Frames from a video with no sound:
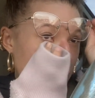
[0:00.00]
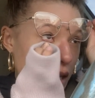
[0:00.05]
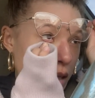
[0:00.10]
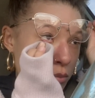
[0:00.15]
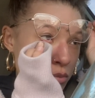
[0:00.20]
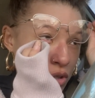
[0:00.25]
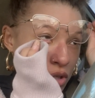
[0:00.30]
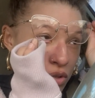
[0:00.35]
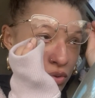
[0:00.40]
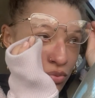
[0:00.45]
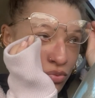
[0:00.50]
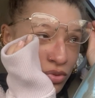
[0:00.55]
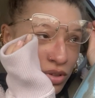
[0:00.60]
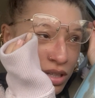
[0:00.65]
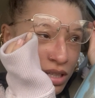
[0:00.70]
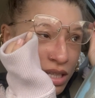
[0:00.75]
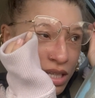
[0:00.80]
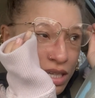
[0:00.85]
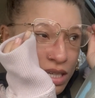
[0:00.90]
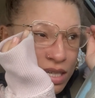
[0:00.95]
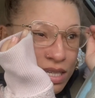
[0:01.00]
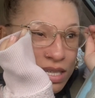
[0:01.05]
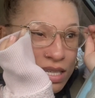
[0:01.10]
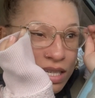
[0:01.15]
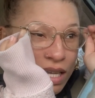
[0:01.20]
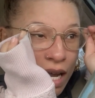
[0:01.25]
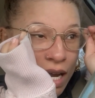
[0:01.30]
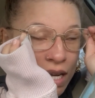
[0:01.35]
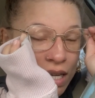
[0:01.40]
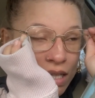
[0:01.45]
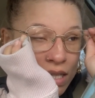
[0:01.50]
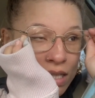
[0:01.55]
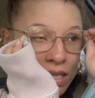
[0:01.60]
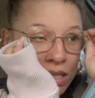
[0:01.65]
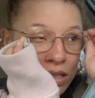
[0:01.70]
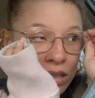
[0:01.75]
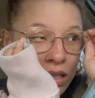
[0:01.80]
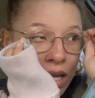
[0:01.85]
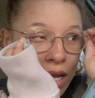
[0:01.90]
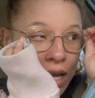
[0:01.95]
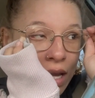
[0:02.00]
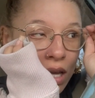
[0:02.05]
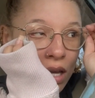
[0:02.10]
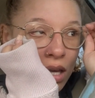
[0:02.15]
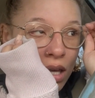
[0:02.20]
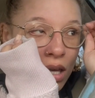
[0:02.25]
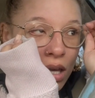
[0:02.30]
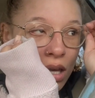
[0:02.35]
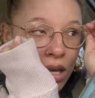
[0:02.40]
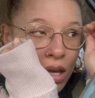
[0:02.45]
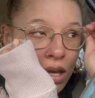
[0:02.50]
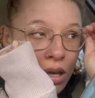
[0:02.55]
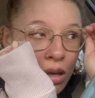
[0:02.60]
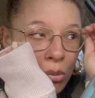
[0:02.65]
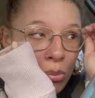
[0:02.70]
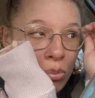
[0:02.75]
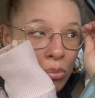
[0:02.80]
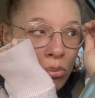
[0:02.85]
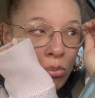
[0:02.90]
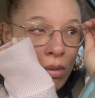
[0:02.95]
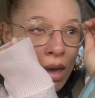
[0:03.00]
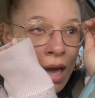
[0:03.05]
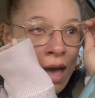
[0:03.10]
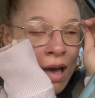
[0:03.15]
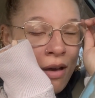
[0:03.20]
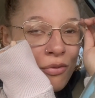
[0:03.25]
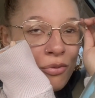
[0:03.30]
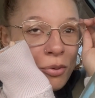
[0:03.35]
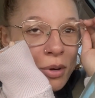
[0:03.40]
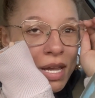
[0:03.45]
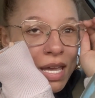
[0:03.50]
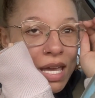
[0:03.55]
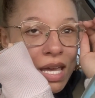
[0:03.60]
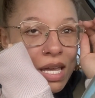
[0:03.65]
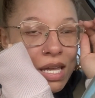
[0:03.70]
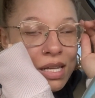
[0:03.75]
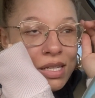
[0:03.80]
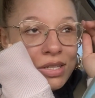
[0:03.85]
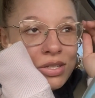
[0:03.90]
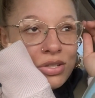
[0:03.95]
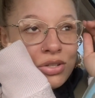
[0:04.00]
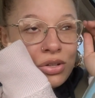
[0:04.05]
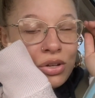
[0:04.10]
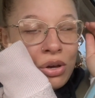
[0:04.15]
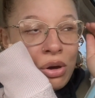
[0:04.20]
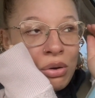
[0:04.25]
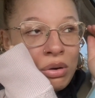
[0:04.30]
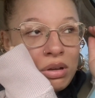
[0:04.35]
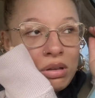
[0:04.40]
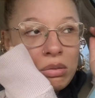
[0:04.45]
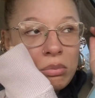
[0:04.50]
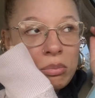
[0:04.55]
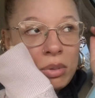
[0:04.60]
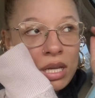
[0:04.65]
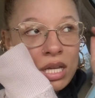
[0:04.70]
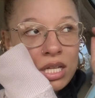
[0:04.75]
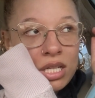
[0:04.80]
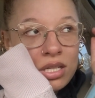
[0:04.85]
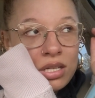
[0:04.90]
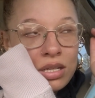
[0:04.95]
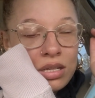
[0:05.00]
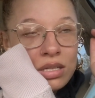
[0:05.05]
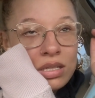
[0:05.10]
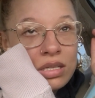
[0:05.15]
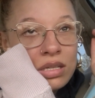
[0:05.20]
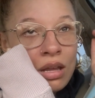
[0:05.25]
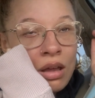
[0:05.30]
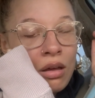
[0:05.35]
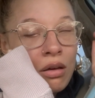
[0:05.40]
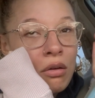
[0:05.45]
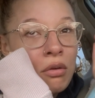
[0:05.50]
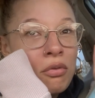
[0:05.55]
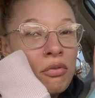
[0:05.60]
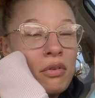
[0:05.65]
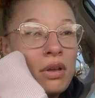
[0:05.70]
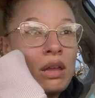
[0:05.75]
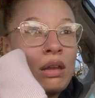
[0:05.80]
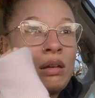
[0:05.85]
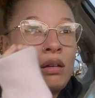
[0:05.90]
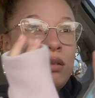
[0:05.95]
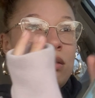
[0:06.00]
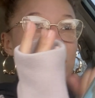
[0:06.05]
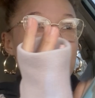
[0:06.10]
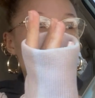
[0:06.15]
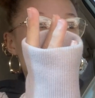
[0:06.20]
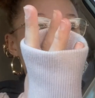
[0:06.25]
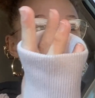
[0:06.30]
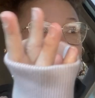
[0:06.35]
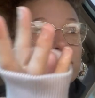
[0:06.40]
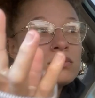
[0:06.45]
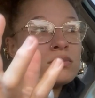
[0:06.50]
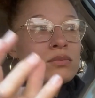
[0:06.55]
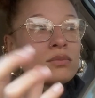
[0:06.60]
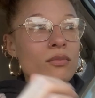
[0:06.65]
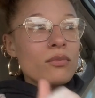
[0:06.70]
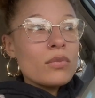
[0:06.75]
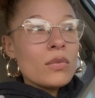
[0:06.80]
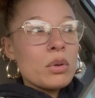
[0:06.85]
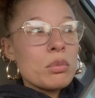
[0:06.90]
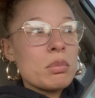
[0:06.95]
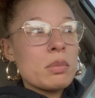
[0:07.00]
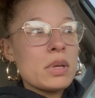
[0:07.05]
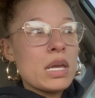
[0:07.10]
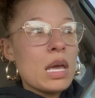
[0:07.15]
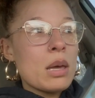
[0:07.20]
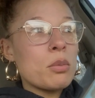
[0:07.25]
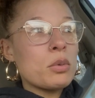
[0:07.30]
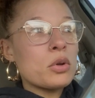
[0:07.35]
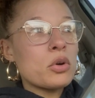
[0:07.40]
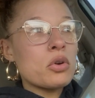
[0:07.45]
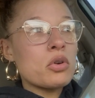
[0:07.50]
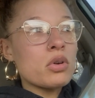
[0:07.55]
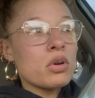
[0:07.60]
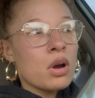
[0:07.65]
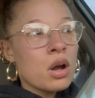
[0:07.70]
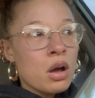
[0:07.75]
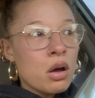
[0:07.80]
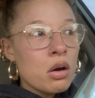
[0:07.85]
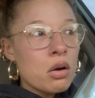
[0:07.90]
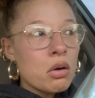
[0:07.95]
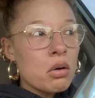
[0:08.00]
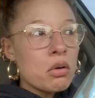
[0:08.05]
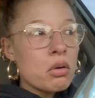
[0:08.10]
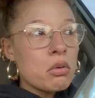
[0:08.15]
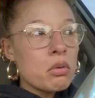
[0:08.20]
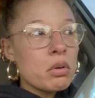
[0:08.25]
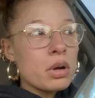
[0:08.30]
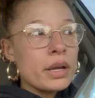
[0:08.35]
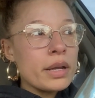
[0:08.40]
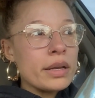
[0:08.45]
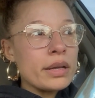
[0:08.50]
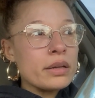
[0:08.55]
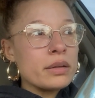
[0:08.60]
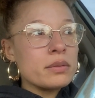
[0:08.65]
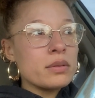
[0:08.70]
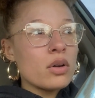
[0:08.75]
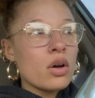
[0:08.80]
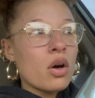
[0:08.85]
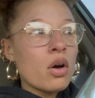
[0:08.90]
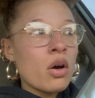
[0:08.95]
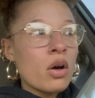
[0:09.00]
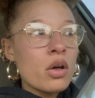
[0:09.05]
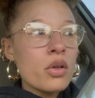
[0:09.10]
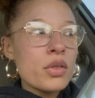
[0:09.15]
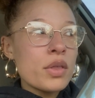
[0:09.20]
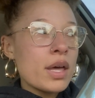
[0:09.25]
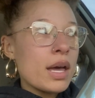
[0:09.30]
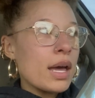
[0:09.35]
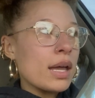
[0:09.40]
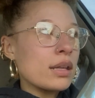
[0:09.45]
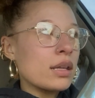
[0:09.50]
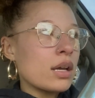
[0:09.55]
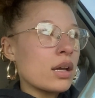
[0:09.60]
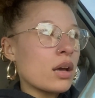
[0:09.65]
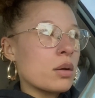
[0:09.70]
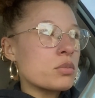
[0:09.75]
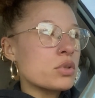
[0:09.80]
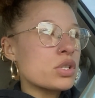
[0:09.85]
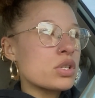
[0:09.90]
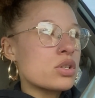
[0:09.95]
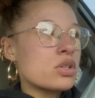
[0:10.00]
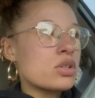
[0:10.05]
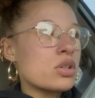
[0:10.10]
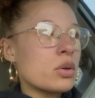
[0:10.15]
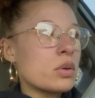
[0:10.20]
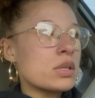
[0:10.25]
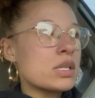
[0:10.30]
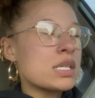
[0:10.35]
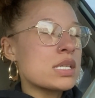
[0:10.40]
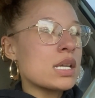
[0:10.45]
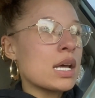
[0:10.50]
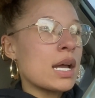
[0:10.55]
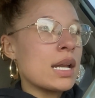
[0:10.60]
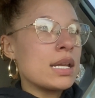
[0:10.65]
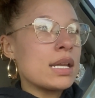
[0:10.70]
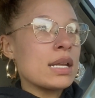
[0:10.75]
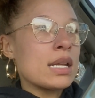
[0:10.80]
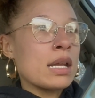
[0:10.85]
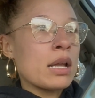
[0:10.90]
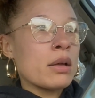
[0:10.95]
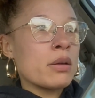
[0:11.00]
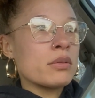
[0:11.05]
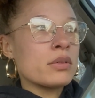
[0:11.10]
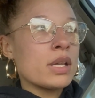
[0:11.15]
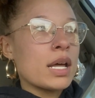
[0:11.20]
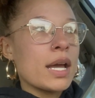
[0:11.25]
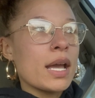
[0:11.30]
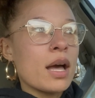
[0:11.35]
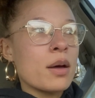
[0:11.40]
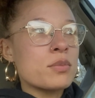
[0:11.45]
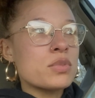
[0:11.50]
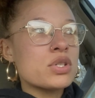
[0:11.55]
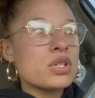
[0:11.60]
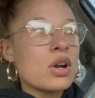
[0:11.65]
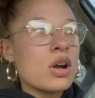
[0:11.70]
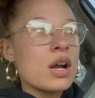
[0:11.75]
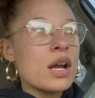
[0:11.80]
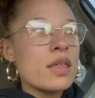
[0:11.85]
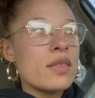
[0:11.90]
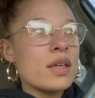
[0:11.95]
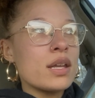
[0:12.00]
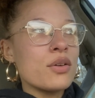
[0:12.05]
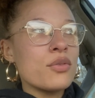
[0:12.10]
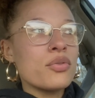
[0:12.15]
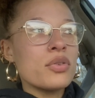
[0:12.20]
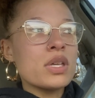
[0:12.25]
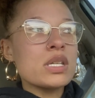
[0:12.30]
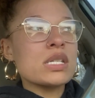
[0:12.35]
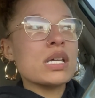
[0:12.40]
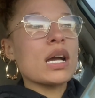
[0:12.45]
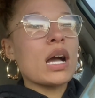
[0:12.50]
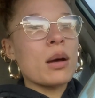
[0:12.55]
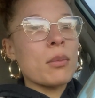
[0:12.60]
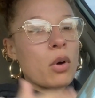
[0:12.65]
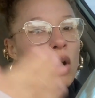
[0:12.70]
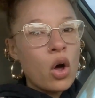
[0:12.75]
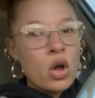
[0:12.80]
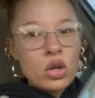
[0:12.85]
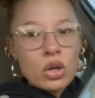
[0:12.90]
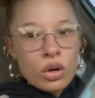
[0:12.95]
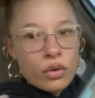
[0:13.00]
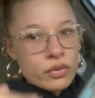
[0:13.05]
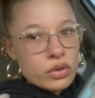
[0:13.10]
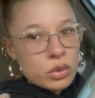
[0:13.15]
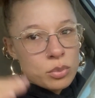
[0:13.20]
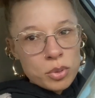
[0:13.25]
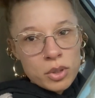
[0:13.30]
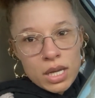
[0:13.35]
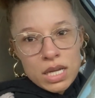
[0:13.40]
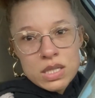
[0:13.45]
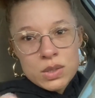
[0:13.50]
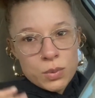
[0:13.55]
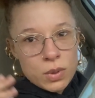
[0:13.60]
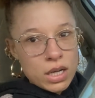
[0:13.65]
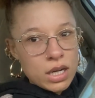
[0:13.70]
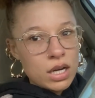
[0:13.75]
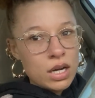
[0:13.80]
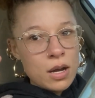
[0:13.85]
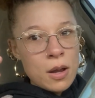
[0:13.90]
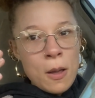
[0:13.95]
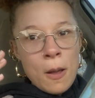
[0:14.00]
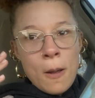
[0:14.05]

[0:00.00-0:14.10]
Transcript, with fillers: I'm just really excited to like have weekends to go to the beach and stuff and be able to grow and all that. Like I'm just so excited and I'm uh, like I'm sorry that it feels like I'm all over the place where